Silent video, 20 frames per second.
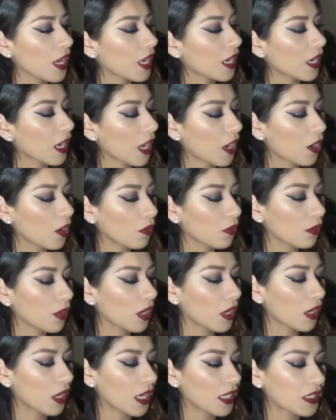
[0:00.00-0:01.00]
Now,
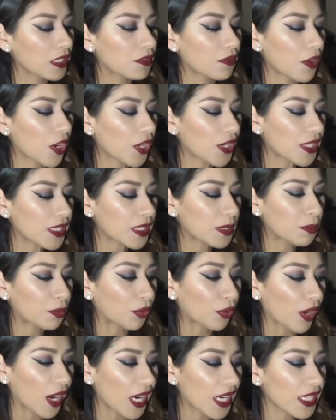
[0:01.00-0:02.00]
as far as
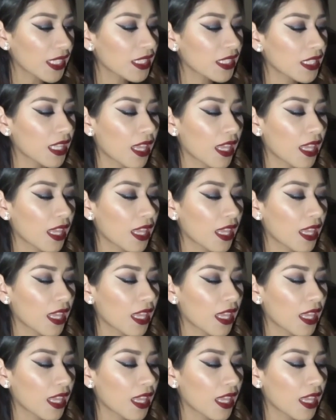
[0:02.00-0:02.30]
price,